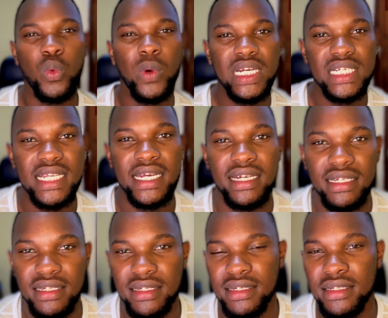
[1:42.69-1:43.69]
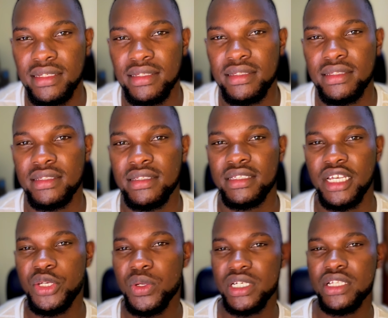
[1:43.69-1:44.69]
Wait a second.
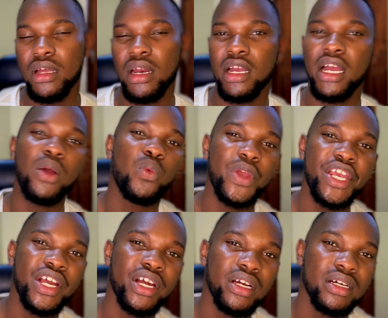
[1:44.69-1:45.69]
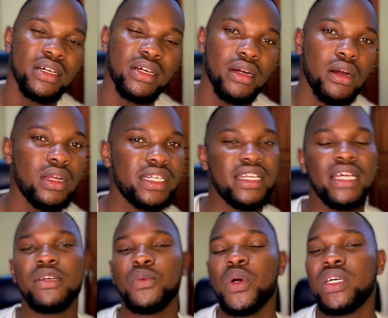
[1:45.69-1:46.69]
The US dollar got weaker, or in
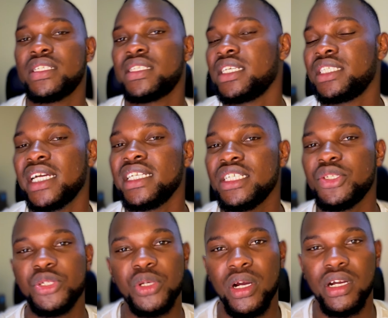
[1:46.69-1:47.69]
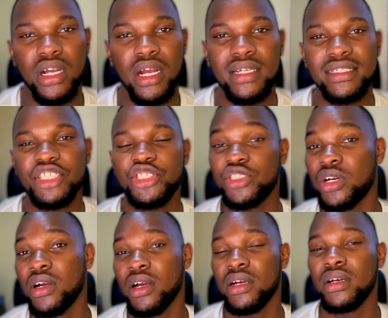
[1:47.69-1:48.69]
other words, the Chinese yuan got
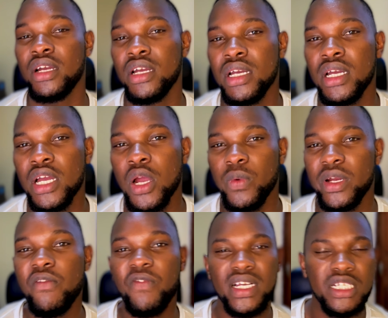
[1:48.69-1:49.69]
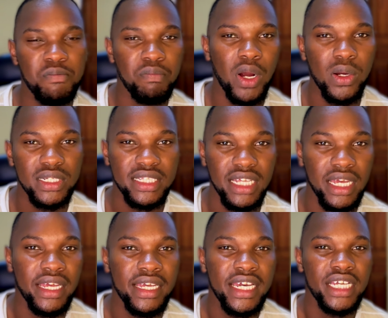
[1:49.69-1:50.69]
stronger. When you first bought
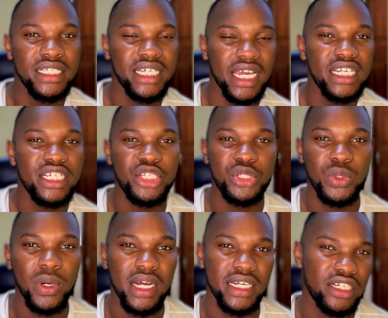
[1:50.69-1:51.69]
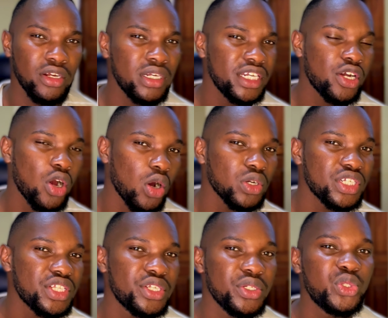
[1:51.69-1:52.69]
the Chinese yuan, it only
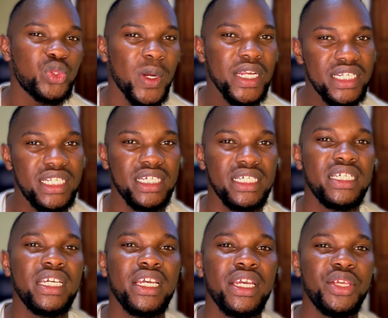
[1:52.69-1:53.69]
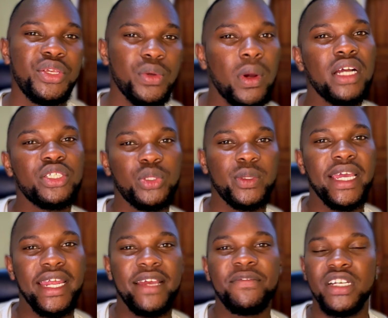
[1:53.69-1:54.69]
cost you 20 yuan to
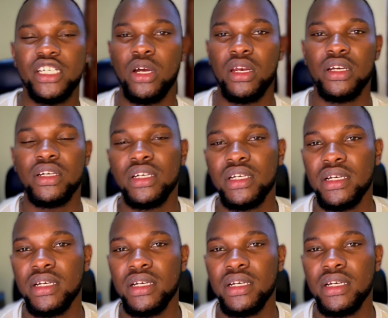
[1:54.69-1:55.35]
get every dollar.